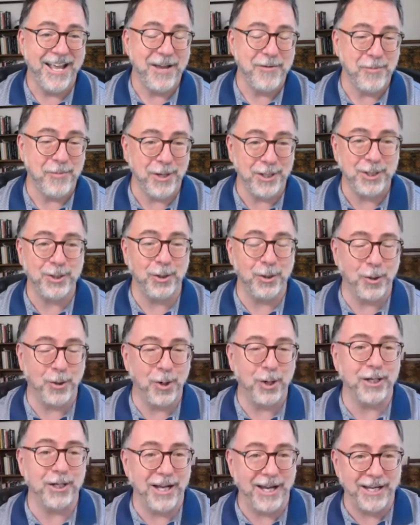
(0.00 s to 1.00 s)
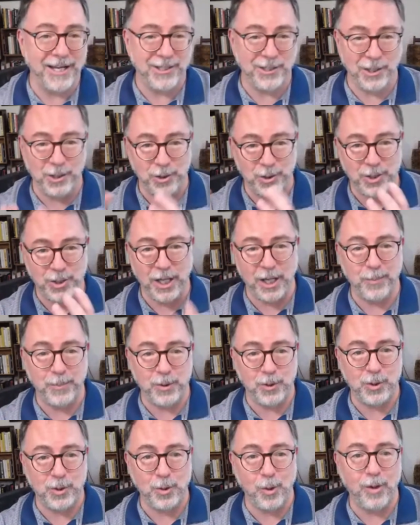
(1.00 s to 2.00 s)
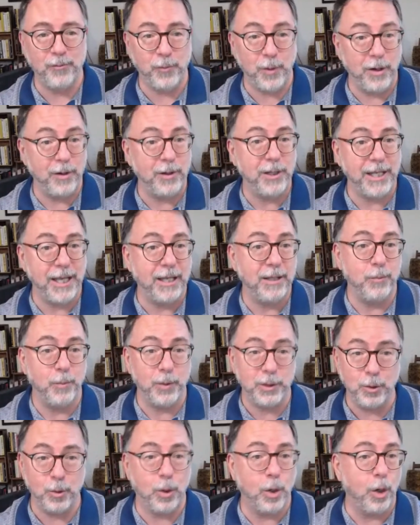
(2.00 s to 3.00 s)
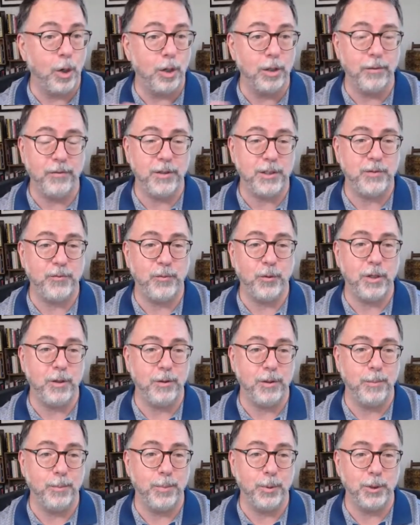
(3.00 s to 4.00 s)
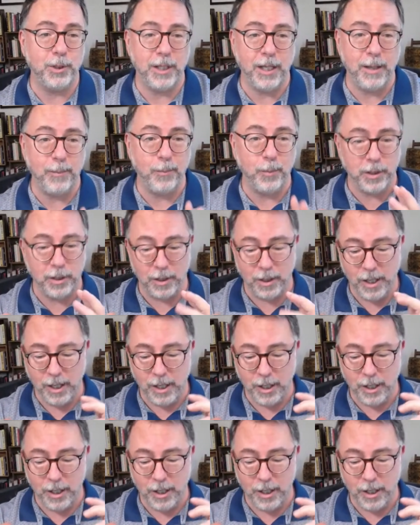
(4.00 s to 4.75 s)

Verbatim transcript: Once you're organized and you set up your software, and again, we do all of this for you in the boot camp, where you're